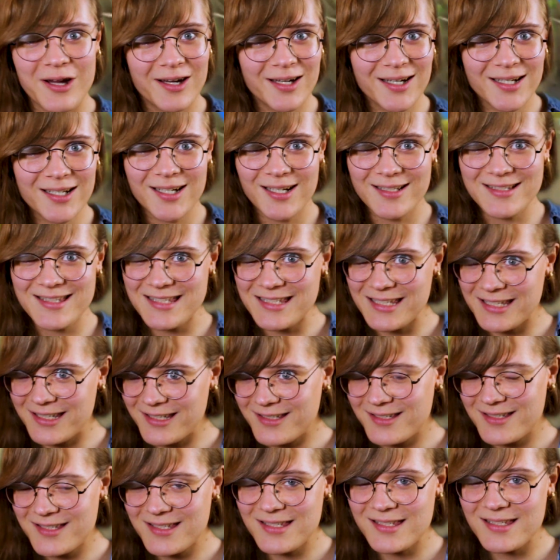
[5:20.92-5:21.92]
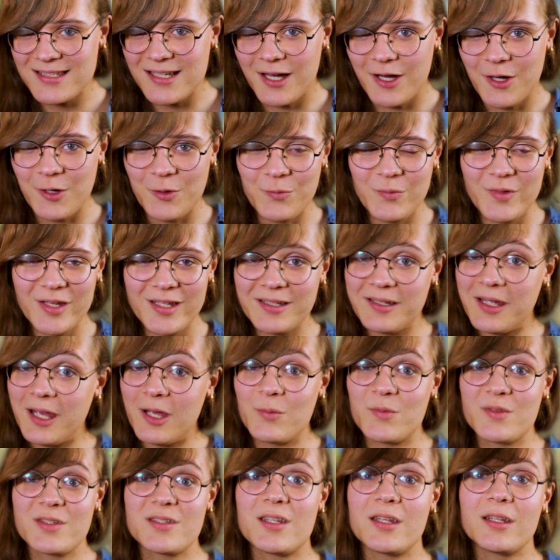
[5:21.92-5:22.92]
era cutscenes um, in
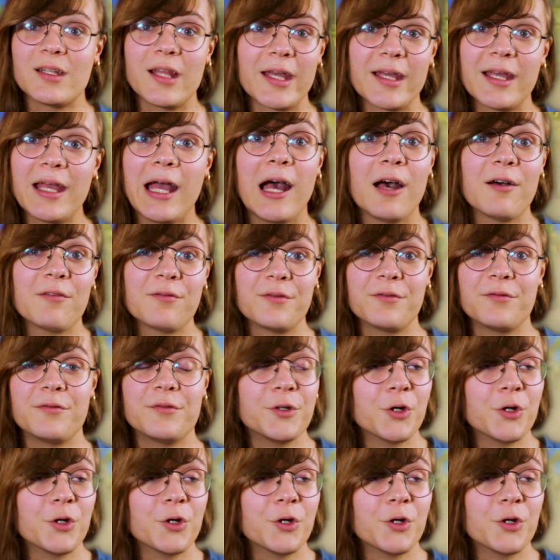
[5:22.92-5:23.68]
games that like have